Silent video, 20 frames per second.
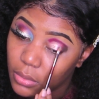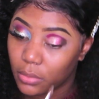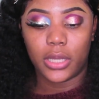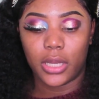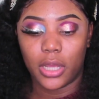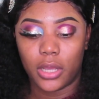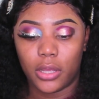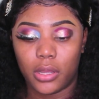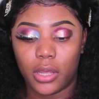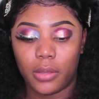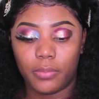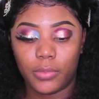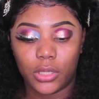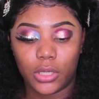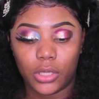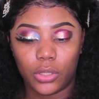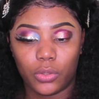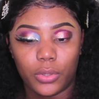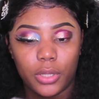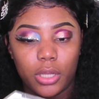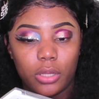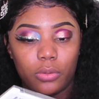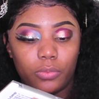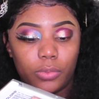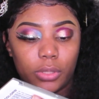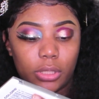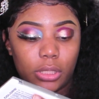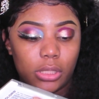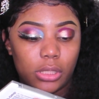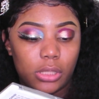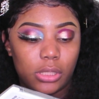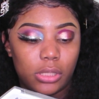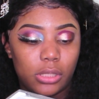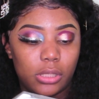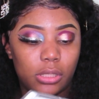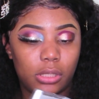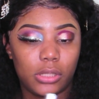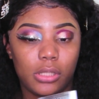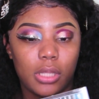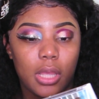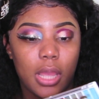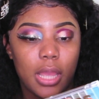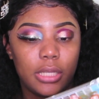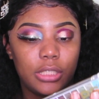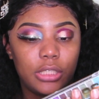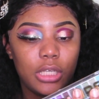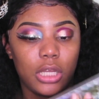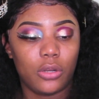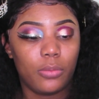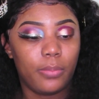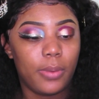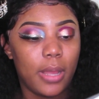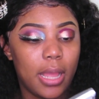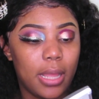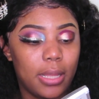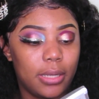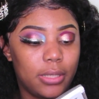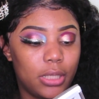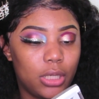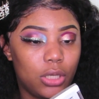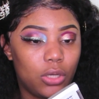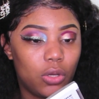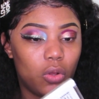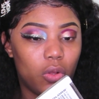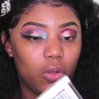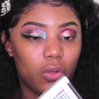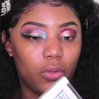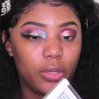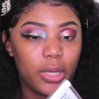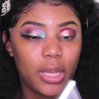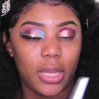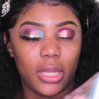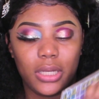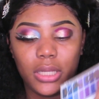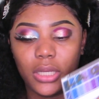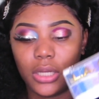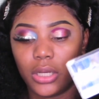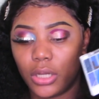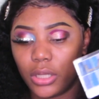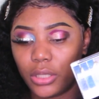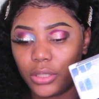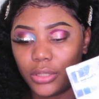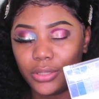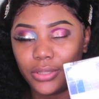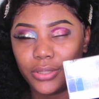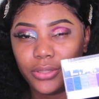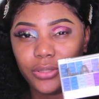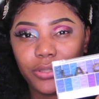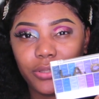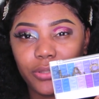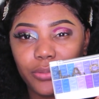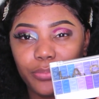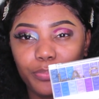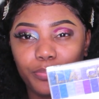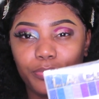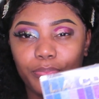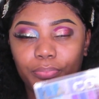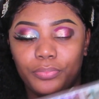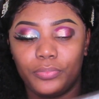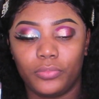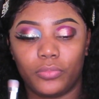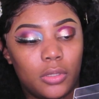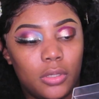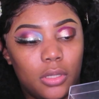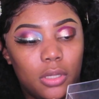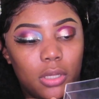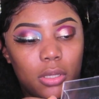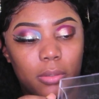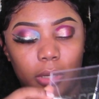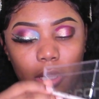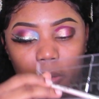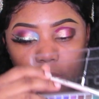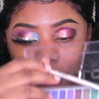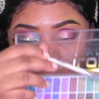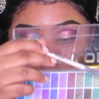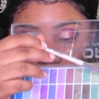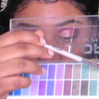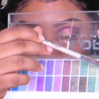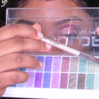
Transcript: Now I'm gonna go in with this eyeshadow palette called LA Colors, and I'm gonna